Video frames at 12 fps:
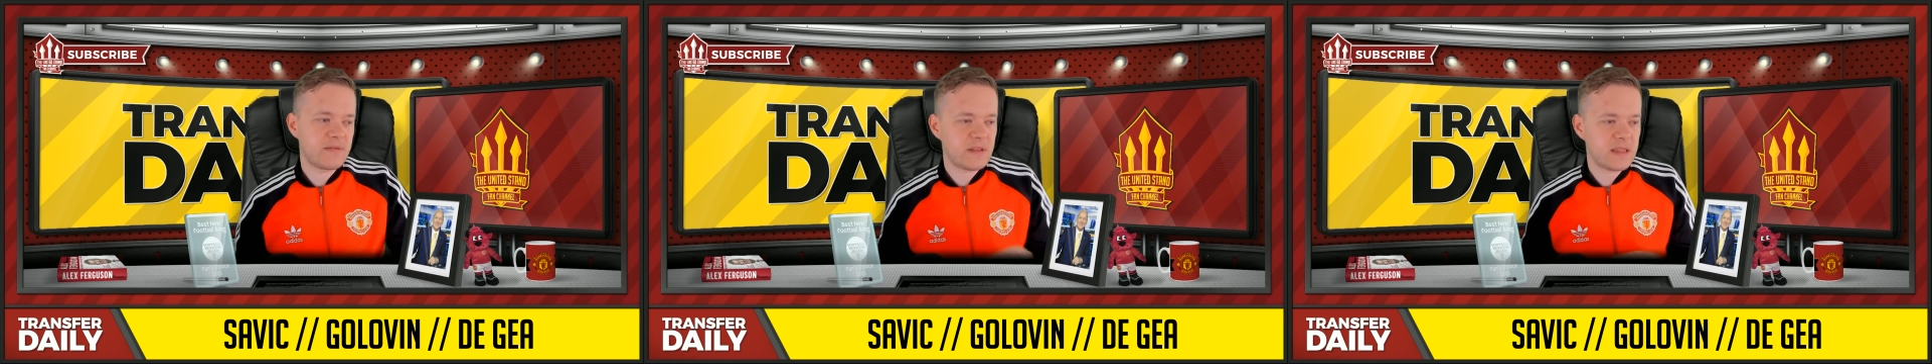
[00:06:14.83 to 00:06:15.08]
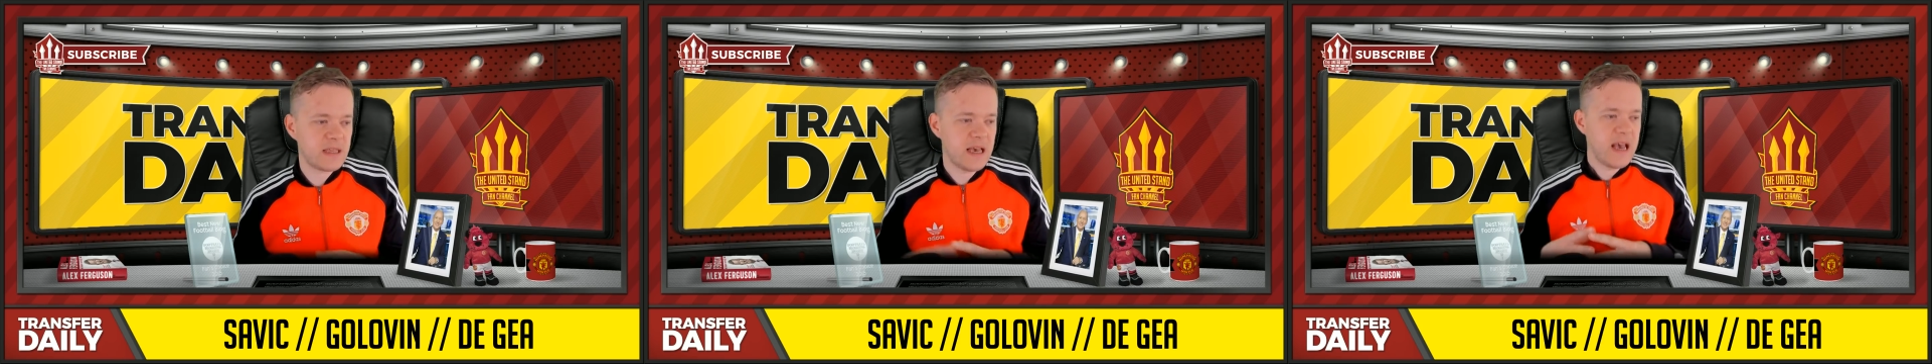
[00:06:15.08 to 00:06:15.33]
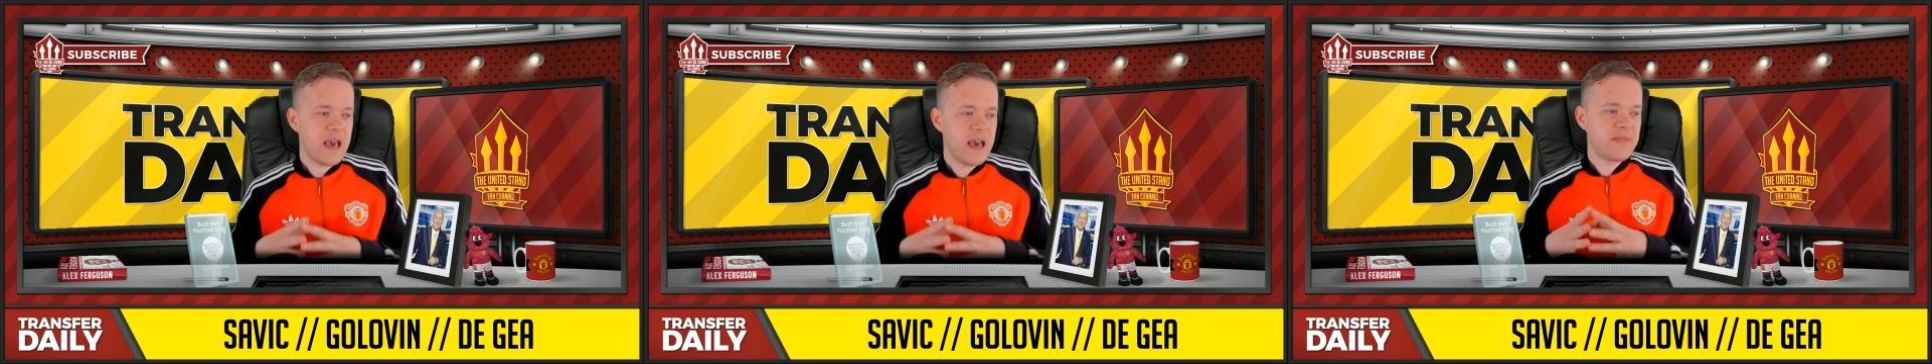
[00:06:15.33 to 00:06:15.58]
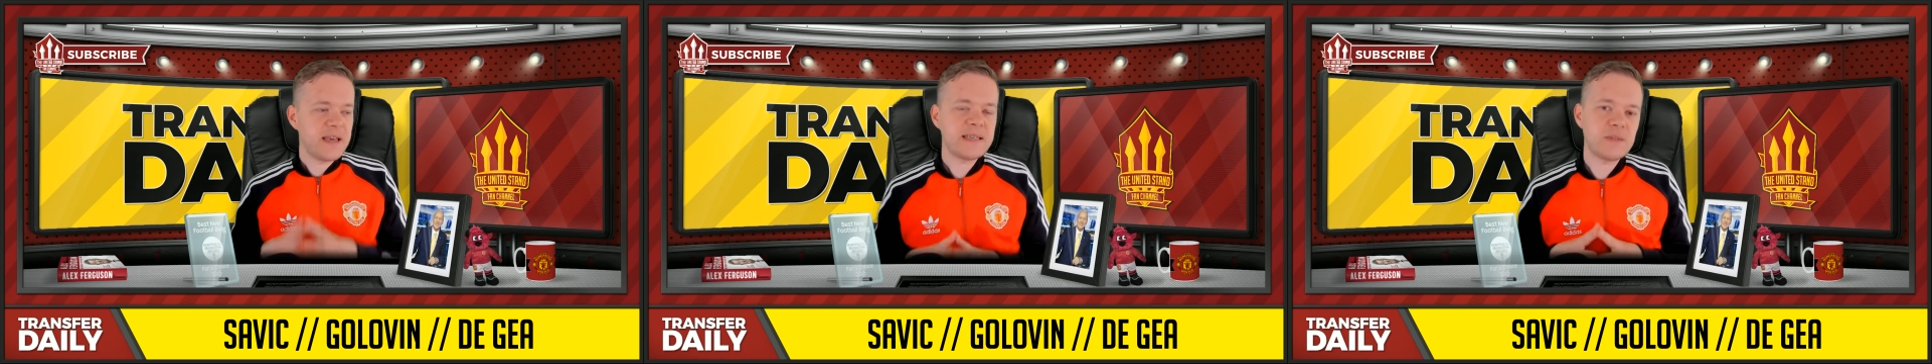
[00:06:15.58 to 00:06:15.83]
th
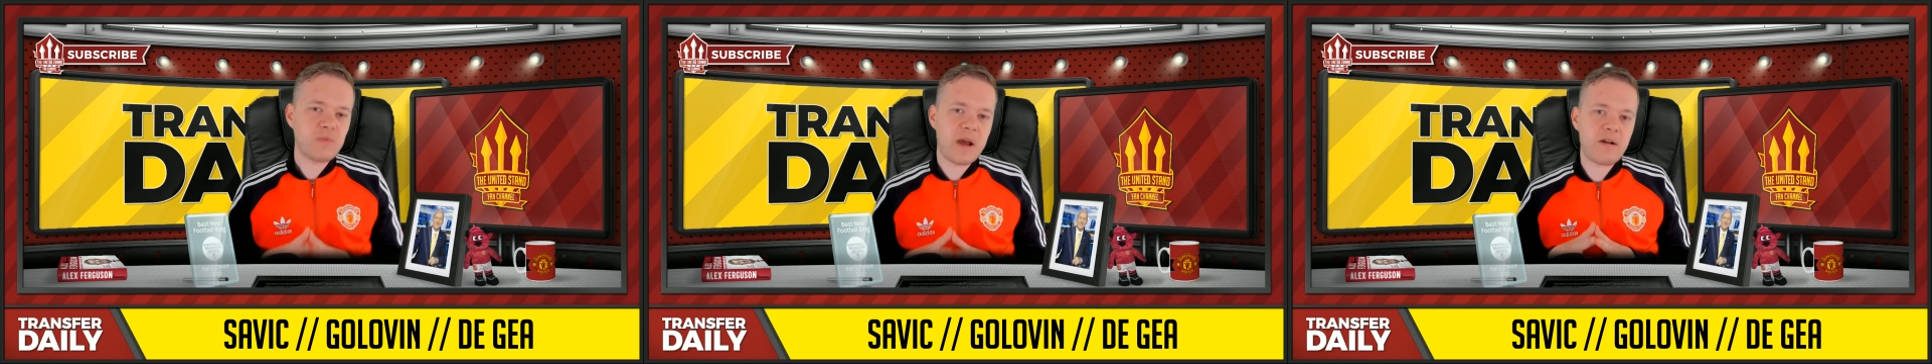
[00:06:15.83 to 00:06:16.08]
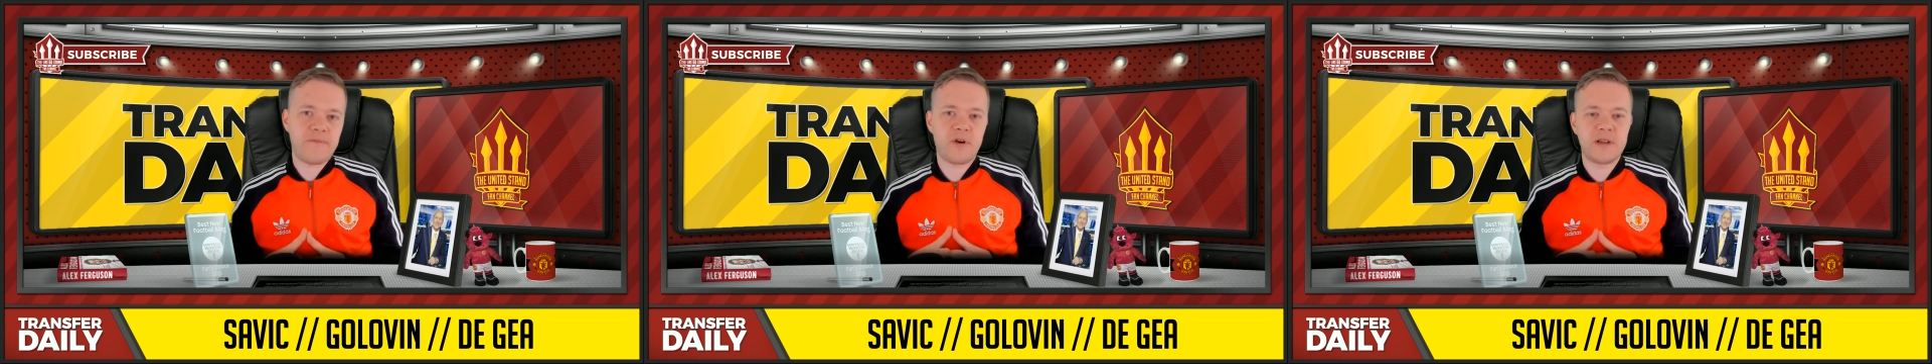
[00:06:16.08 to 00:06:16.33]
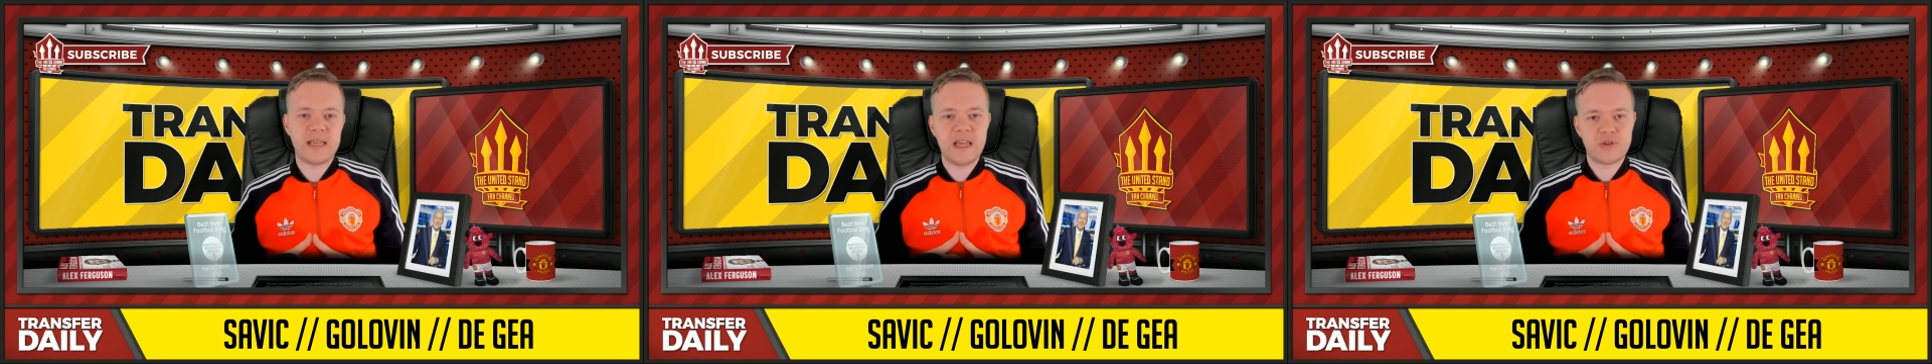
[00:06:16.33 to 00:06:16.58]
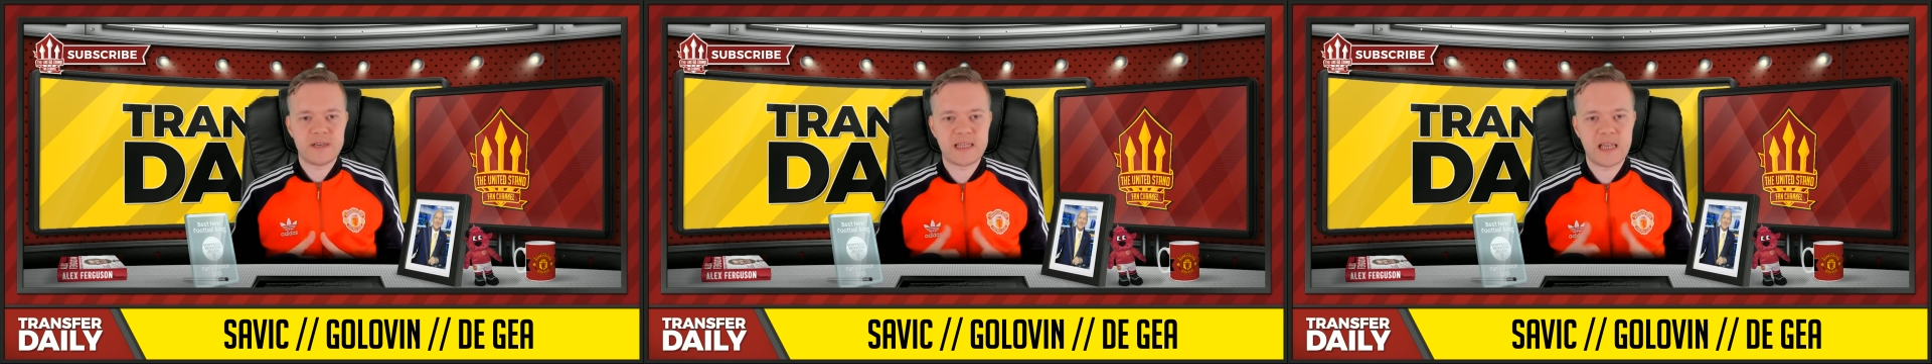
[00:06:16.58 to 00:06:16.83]
this is where I find it
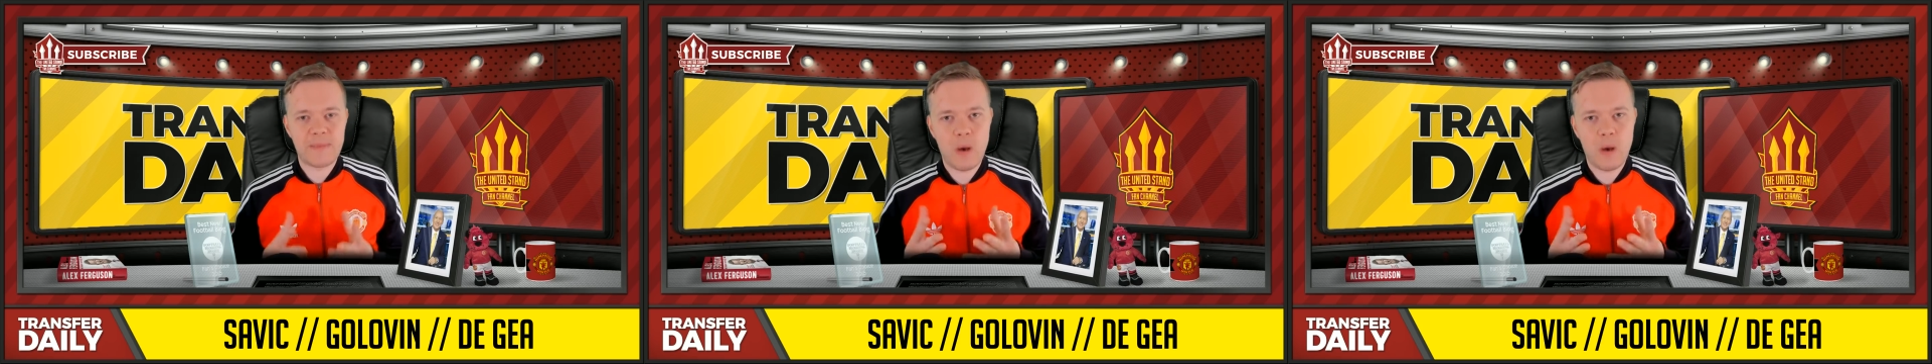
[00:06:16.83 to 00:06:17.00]
interesting